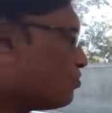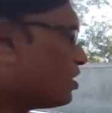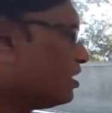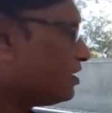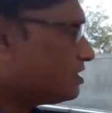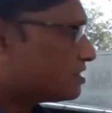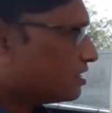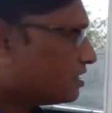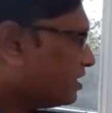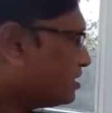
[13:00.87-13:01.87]
overall
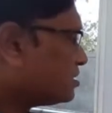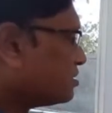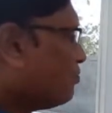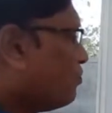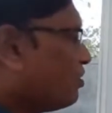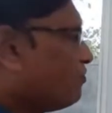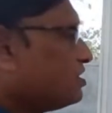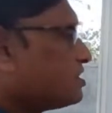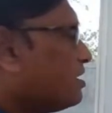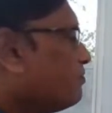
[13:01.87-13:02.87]
result is 1
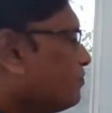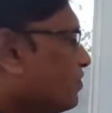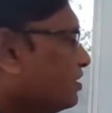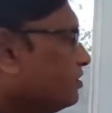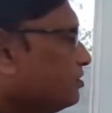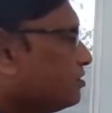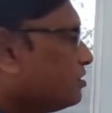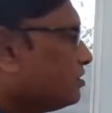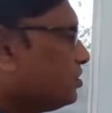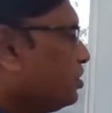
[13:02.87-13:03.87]
1 za 1,
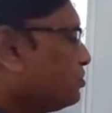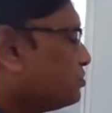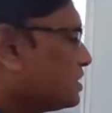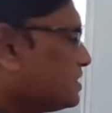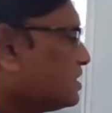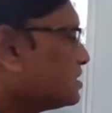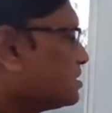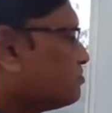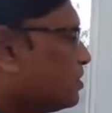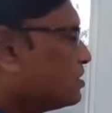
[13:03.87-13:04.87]
3 2 za 6
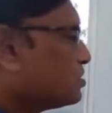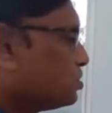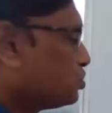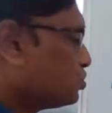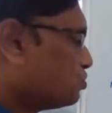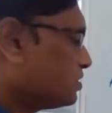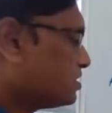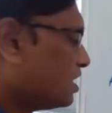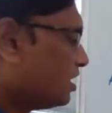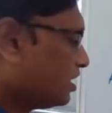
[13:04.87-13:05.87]
plus 2 1
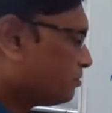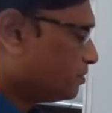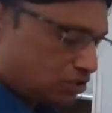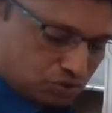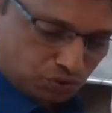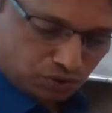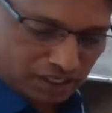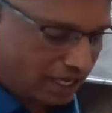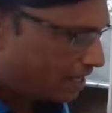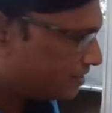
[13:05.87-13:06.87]
za. It means
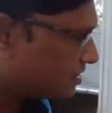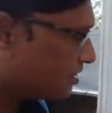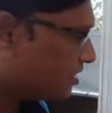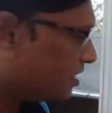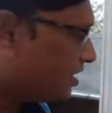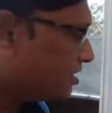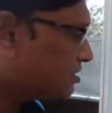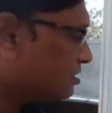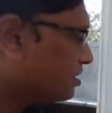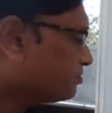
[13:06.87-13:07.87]
total answer
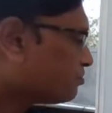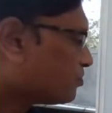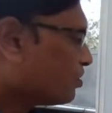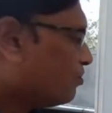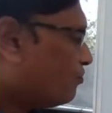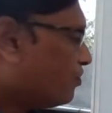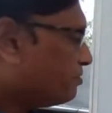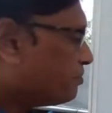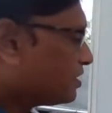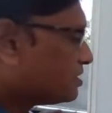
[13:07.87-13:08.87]
is
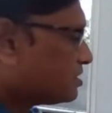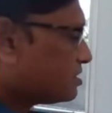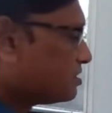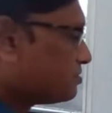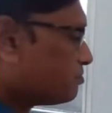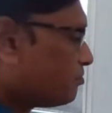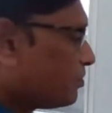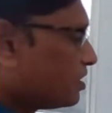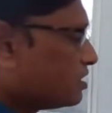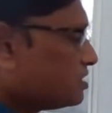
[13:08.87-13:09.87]
1 plus
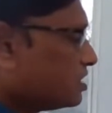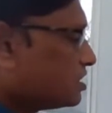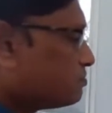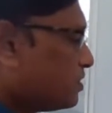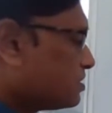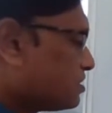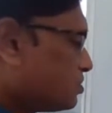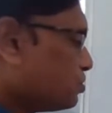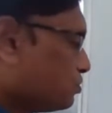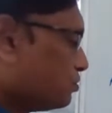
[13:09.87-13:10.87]
6 plus
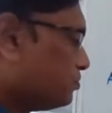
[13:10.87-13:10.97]
2.